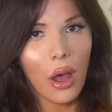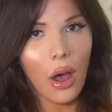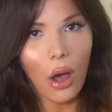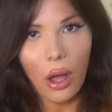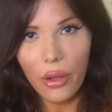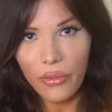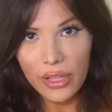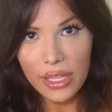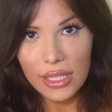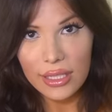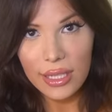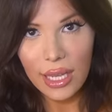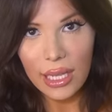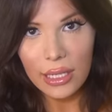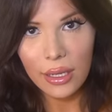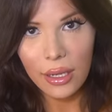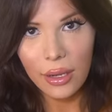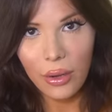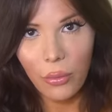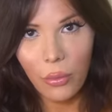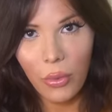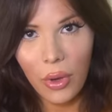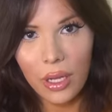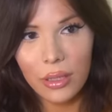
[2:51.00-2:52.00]
obviously I
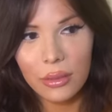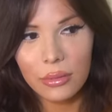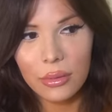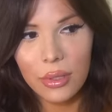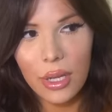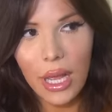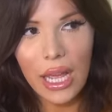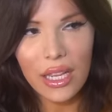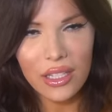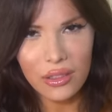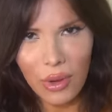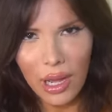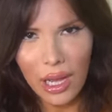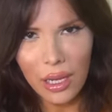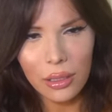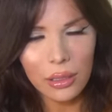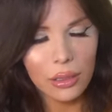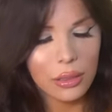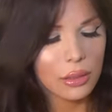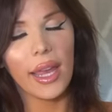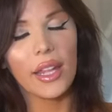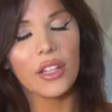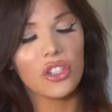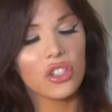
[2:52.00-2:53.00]
needed one as
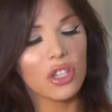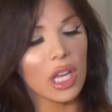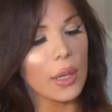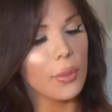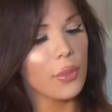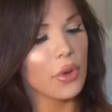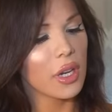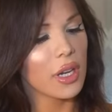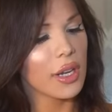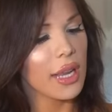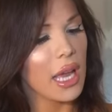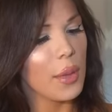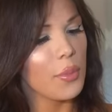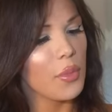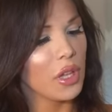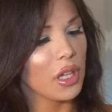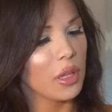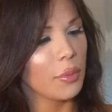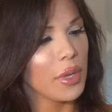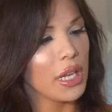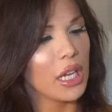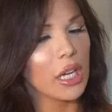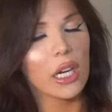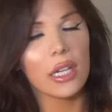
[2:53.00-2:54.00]
well. It's chambered in nine
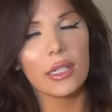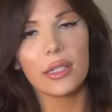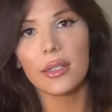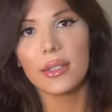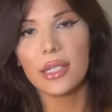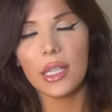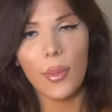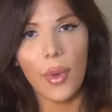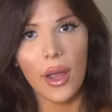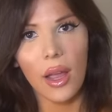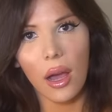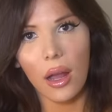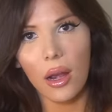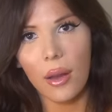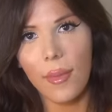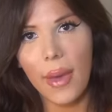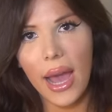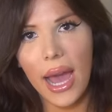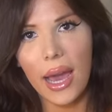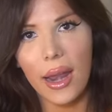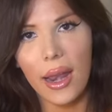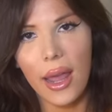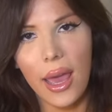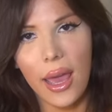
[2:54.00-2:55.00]
millimeter, it's a
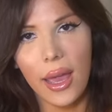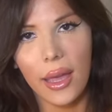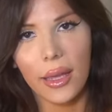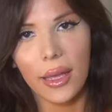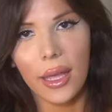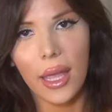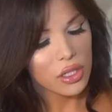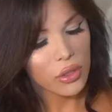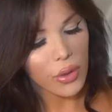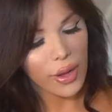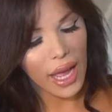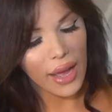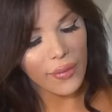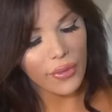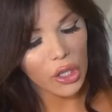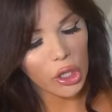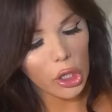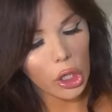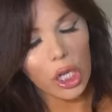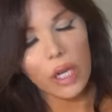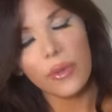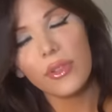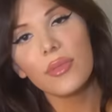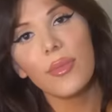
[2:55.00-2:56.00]
semi-automatic. So I have a
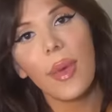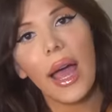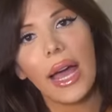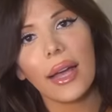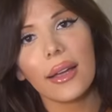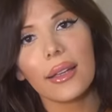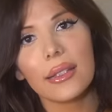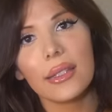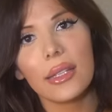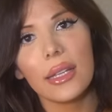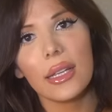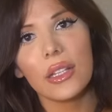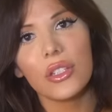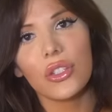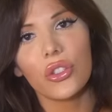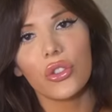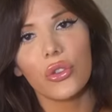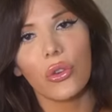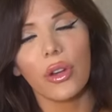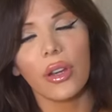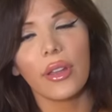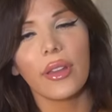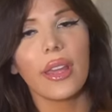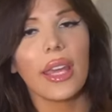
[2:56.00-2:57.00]
curved magazine to
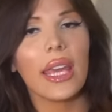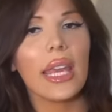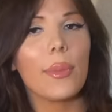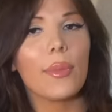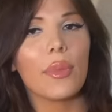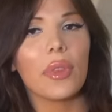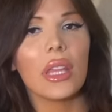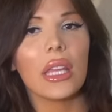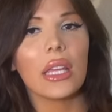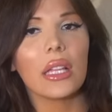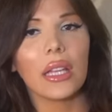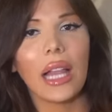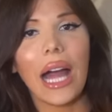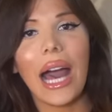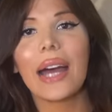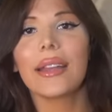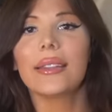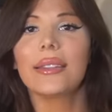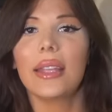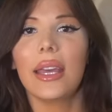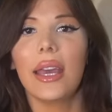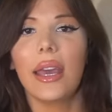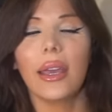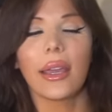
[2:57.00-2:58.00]
sort of keep the
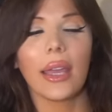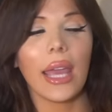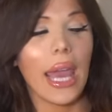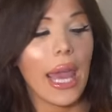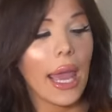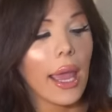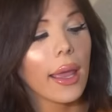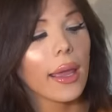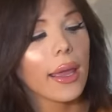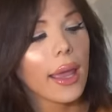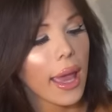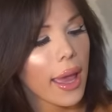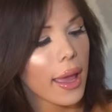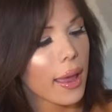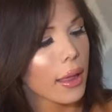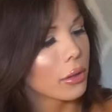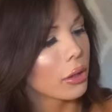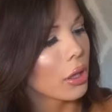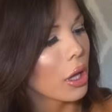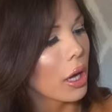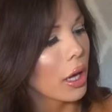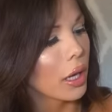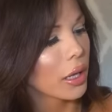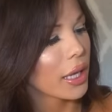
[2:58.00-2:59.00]
classic A K
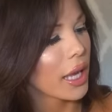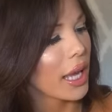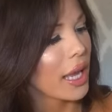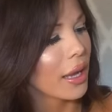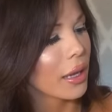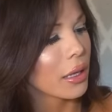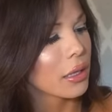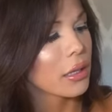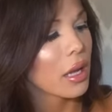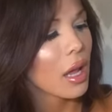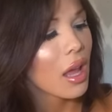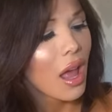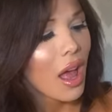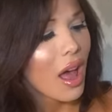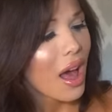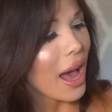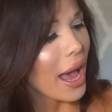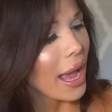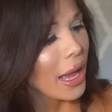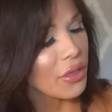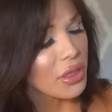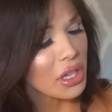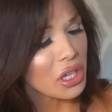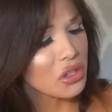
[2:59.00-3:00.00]
look, and
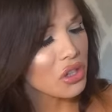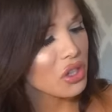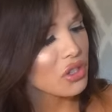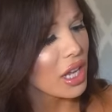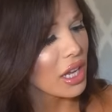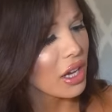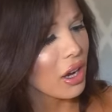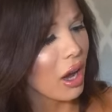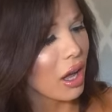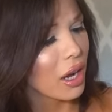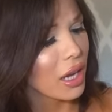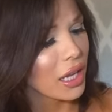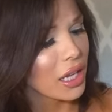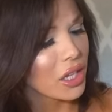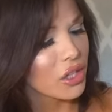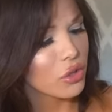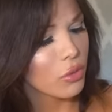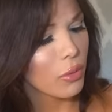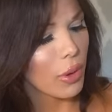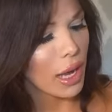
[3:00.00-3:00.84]
I think she's iconic as